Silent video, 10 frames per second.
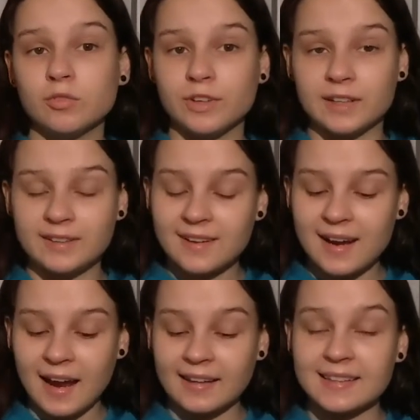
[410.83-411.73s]
Really
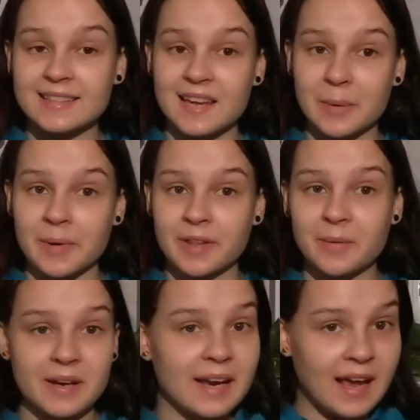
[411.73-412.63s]
like Hayley's hair, by the
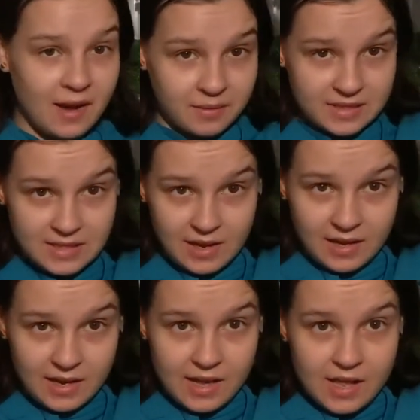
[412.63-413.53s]
way, how it's
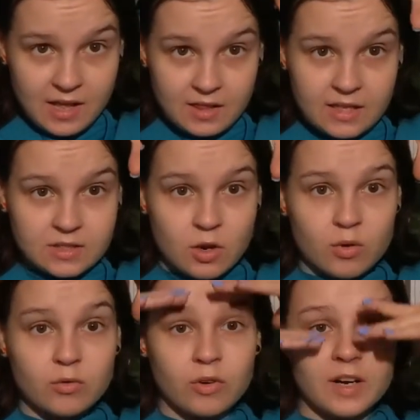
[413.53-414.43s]
like this
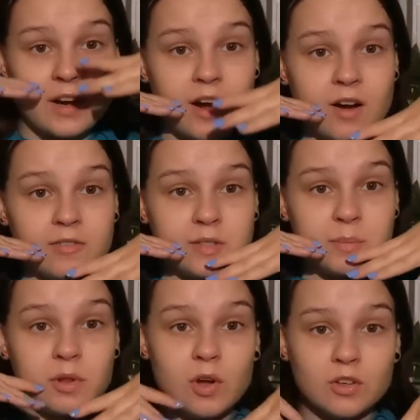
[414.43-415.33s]
whole front half is
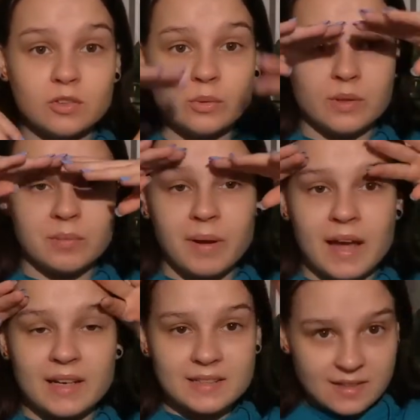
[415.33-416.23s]
blonde with the
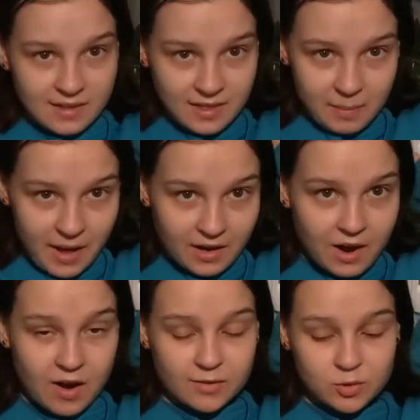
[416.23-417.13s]
bangs and then the back
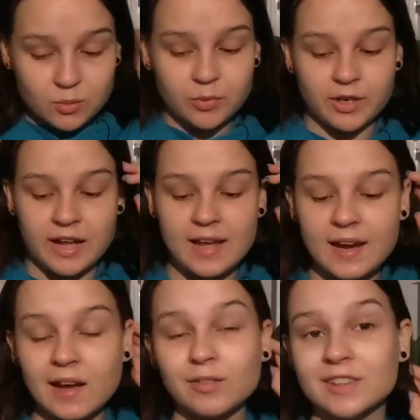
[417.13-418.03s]
half's all brunette.
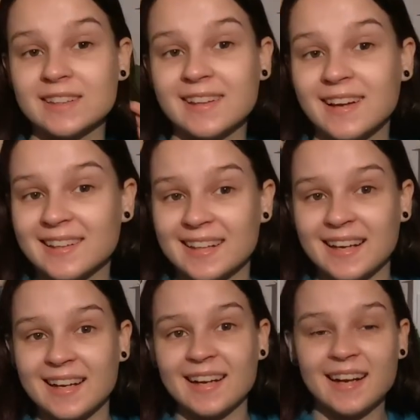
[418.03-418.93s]
I really like
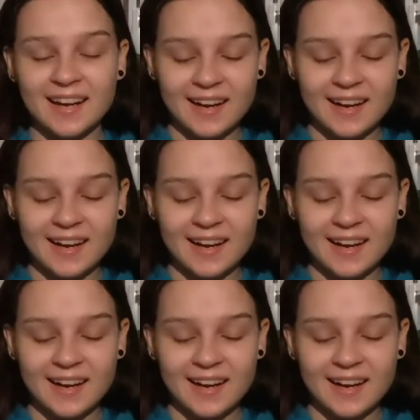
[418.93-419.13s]
that.